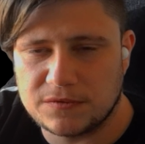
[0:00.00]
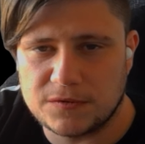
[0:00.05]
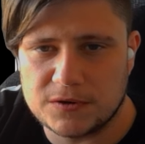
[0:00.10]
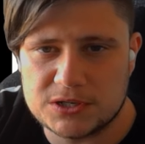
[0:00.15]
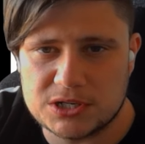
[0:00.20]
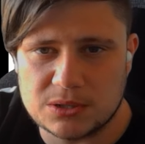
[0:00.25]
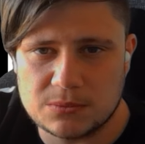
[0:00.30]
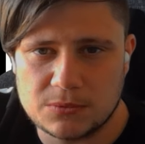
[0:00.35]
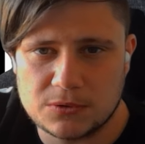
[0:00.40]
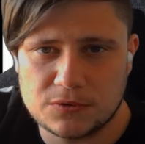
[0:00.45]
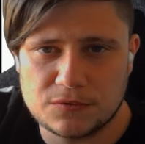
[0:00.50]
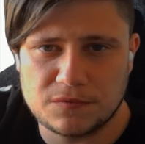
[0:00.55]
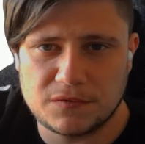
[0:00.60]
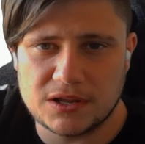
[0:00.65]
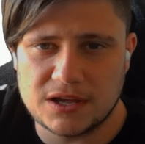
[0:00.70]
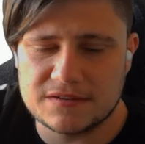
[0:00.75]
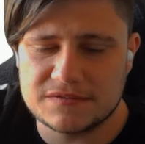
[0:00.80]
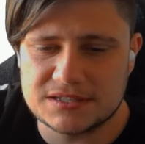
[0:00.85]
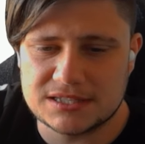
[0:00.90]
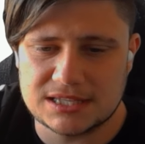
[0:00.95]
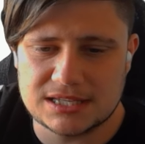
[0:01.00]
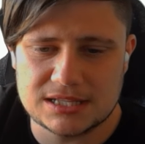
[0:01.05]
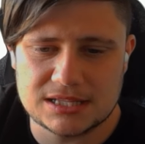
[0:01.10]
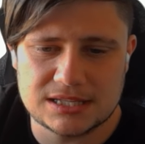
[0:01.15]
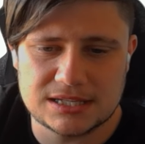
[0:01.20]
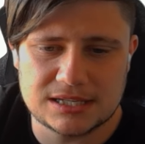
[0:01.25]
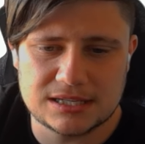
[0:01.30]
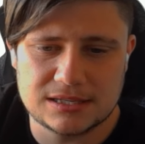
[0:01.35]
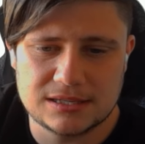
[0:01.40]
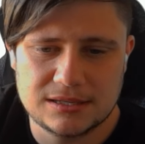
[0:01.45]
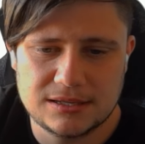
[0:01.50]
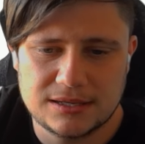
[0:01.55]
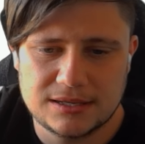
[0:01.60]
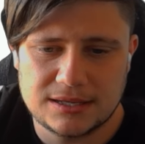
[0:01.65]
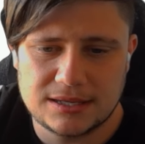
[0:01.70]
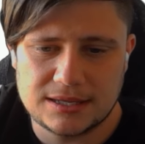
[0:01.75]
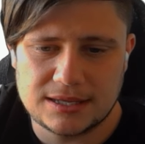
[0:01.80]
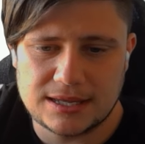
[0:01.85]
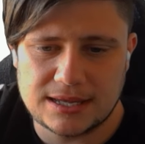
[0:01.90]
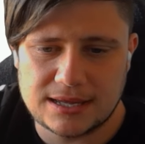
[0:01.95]
refreshing move, life stealing.
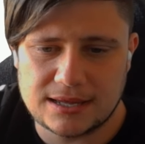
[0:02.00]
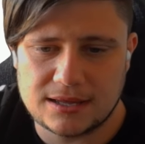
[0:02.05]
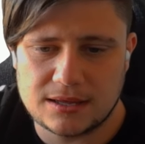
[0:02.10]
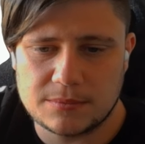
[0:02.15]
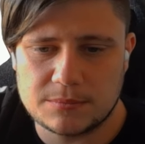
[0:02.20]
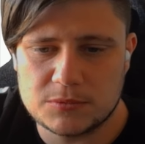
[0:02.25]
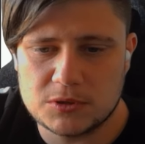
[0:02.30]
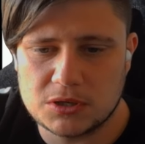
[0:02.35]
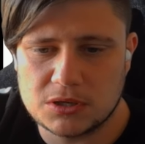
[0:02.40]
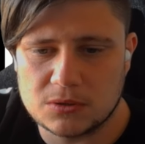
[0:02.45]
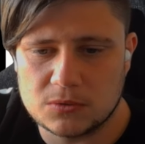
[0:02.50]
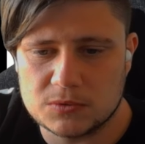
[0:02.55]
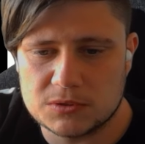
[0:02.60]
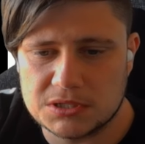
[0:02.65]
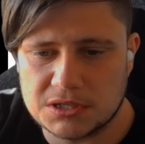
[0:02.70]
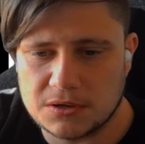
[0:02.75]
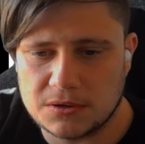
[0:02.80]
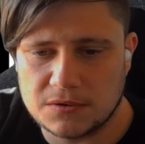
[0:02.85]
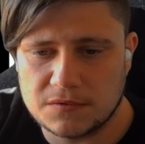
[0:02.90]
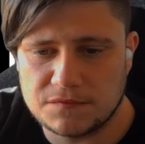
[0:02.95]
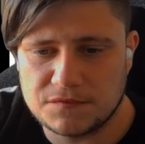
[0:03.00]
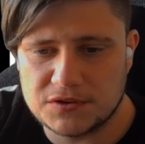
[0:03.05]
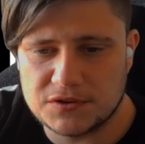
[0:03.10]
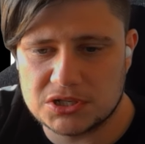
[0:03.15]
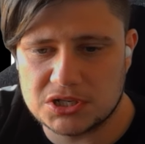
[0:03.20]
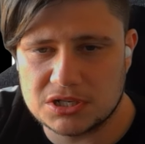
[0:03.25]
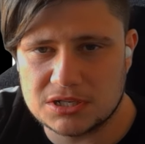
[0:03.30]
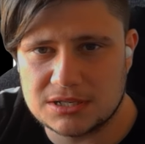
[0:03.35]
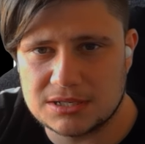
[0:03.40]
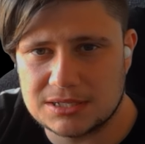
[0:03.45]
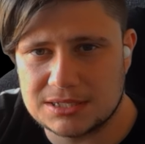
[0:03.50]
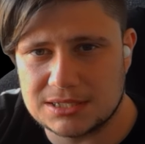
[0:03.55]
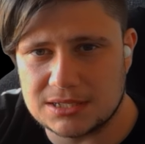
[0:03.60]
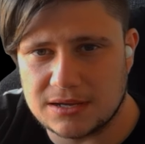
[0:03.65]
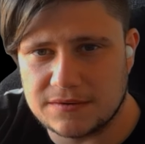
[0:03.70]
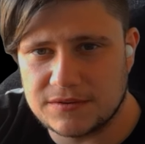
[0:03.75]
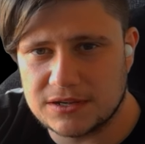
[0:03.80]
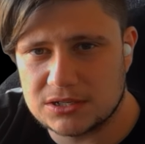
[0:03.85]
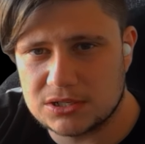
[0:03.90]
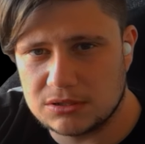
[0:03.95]
You can also go
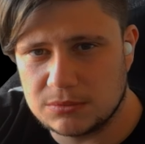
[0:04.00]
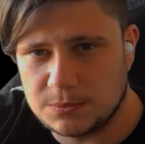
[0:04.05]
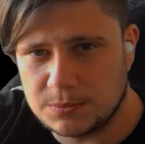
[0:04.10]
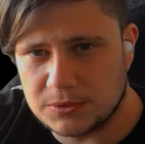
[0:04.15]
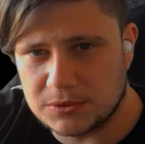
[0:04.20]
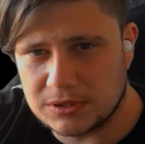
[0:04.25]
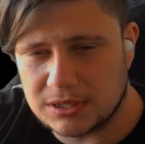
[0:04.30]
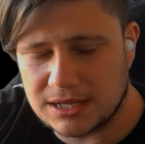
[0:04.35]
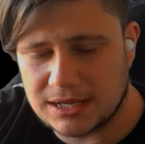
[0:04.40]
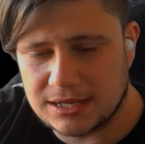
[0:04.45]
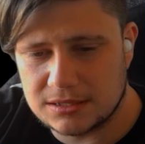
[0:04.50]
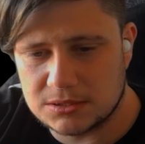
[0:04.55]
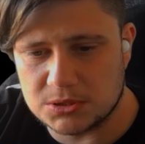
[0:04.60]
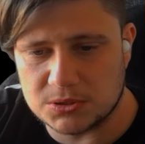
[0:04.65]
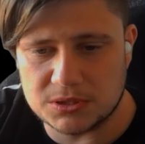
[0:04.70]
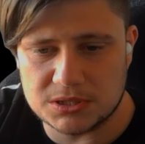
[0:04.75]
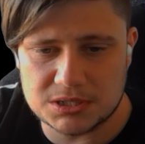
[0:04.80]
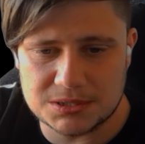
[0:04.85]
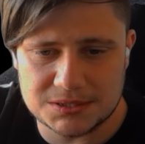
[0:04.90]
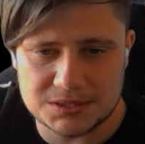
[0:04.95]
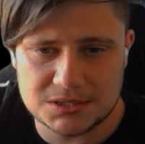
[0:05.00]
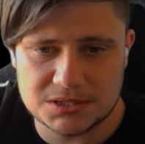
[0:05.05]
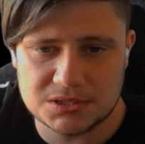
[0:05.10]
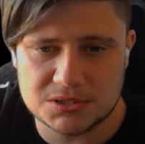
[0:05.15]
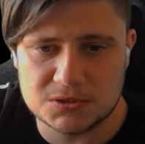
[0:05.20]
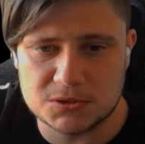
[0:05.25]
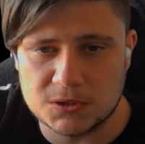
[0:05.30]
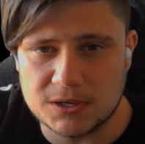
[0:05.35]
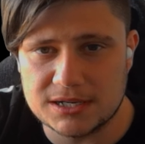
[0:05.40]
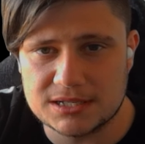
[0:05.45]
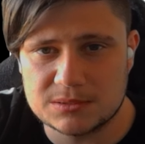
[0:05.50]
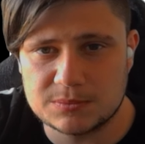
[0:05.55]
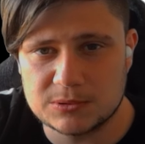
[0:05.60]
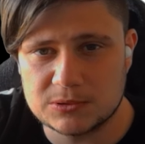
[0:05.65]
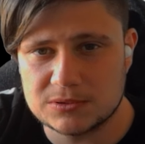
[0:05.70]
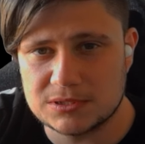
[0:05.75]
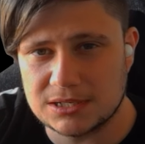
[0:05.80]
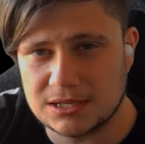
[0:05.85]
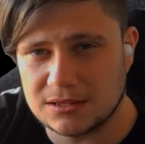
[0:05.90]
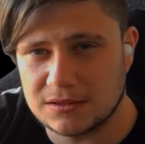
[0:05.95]
vicious. I've actually put a trenchant strikes
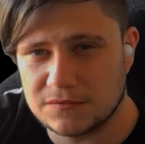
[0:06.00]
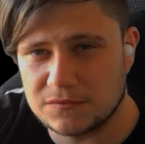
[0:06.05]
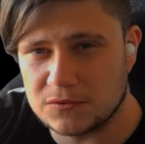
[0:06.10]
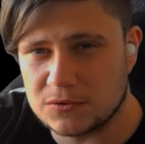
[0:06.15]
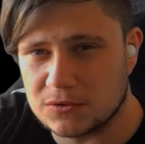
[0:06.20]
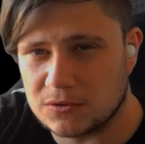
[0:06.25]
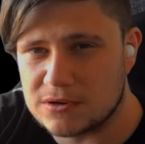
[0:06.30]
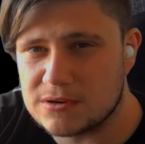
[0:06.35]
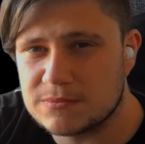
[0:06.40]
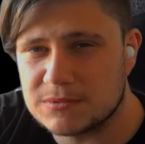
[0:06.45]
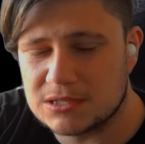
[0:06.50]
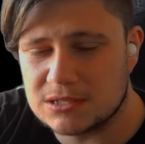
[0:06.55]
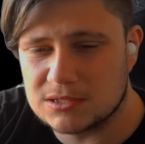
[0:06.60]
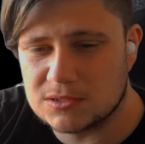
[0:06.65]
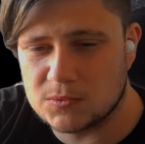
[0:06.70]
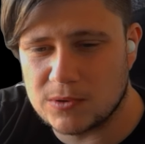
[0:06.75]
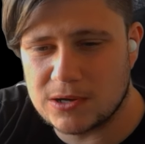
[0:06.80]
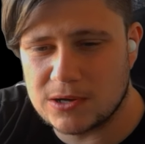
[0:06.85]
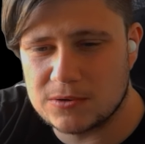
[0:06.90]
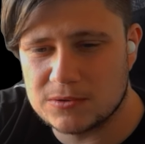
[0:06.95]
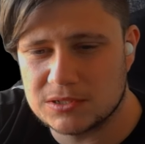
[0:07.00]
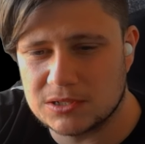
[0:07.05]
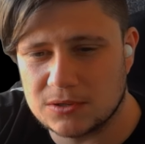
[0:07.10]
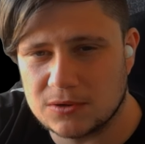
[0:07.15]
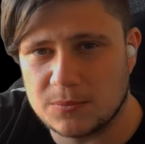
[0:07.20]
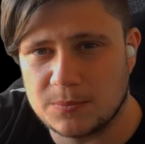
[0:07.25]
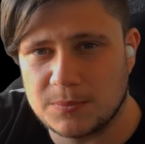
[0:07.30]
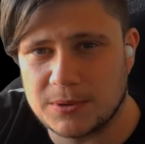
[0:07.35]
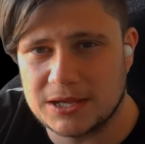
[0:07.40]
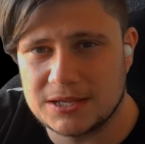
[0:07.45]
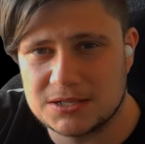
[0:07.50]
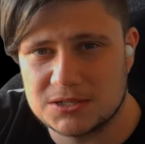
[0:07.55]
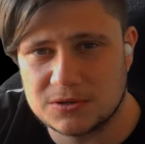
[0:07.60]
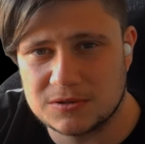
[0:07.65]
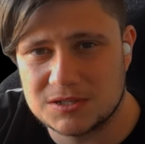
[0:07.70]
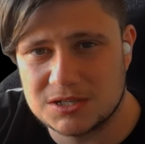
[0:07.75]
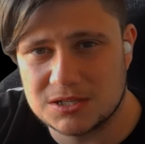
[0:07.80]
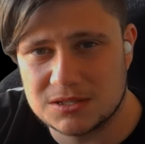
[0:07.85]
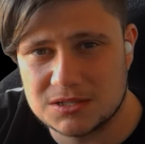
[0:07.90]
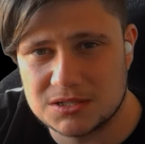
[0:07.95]
build together for corrupted as well. So you go bane,
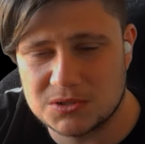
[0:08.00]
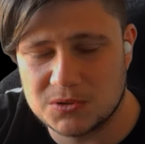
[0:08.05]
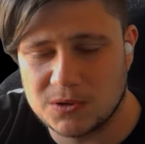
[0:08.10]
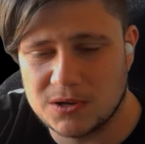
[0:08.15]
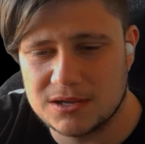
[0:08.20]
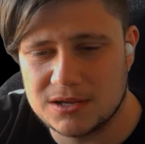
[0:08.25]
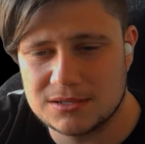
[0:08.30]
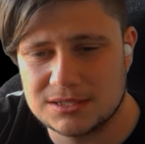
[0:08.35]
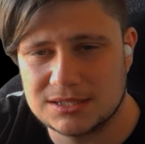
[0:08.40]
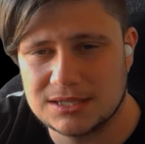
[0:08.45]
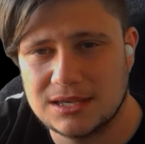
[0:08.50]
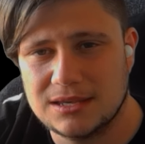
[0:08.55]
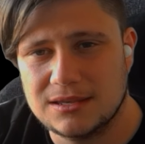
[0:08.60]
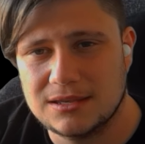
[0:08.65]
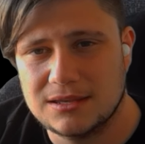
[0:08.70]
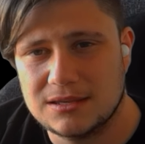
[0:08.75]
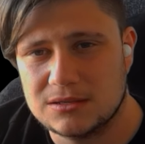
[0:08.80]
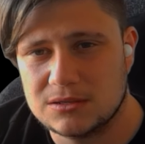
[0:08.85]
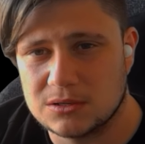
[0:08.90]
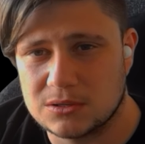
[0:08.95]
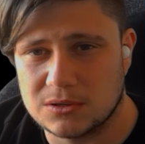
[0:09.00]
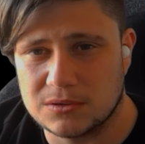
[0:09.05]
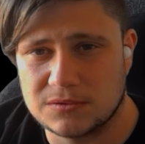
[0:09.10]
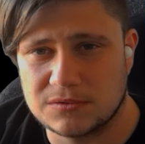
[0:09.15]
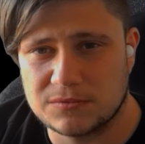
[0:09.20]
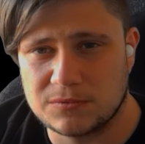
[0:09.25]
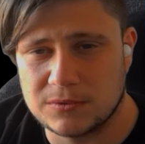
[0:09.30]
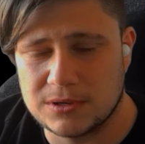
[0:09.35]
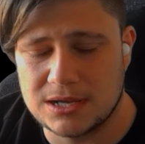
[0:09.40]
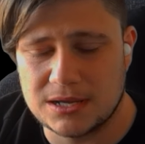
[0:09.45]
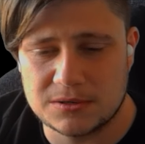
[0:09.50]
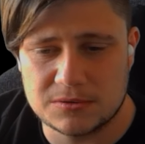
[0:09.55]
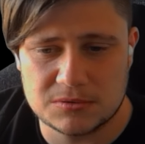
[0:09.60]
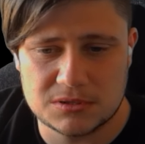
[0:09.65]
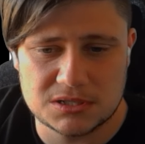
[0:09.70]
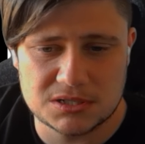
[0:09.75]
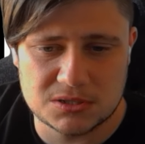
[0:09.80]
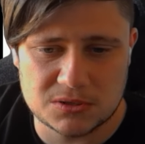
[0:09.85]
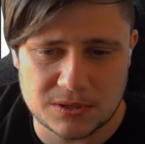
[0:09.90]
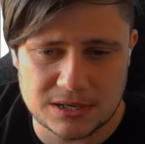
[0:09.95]
trenchant strikes, you go
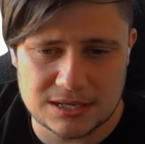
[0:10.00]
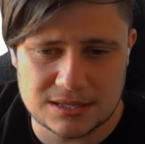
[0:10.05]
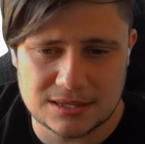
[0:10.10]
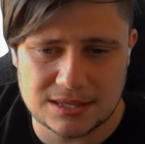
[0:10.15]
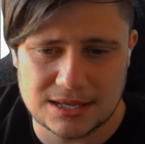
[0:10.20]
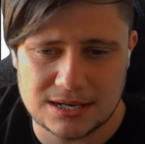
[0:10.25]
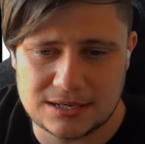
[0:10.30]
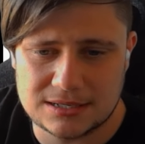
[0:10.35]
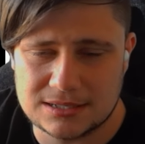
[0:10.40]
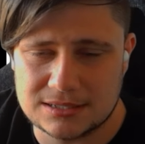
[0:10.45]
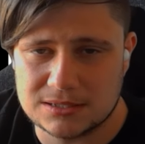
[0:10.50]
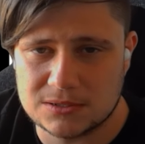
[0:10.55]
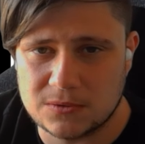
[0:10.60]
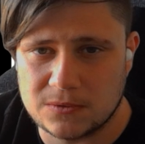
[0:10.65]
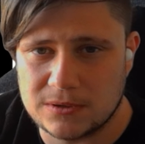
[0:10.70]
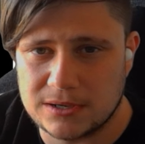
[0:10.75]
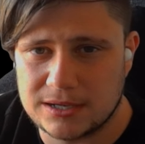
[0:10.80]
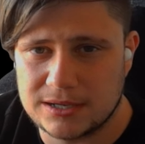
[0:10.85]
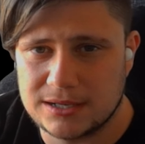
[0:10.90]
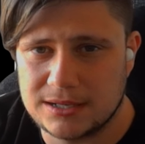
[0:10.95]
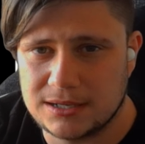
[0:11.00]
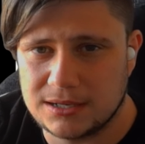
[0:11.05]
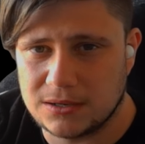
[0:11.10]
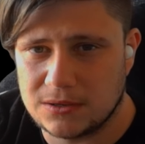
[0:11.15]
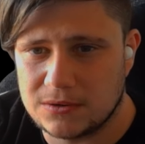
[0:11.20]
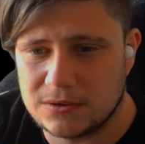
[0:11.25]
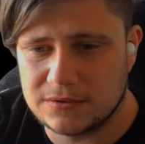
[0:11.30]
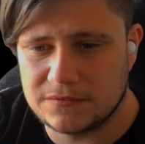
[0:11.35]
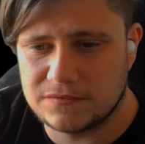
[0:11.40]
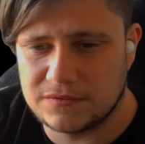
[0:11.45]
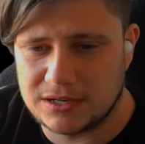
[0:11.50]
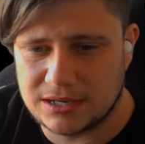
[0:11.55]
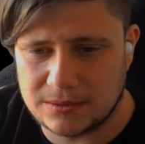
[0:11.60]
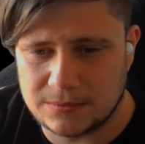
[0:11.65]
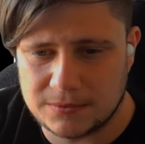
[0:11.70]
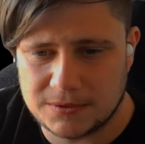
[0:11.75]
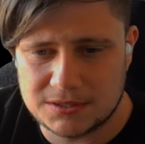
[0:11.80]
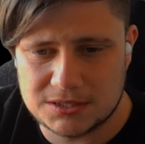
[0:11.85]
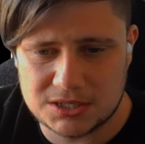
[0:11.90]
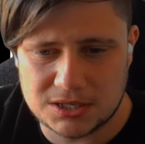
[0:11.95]
300 strength, and it does quite a lot of
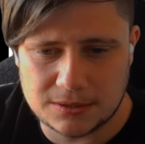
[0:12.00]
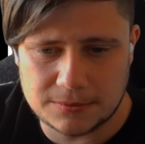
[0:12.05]
damage.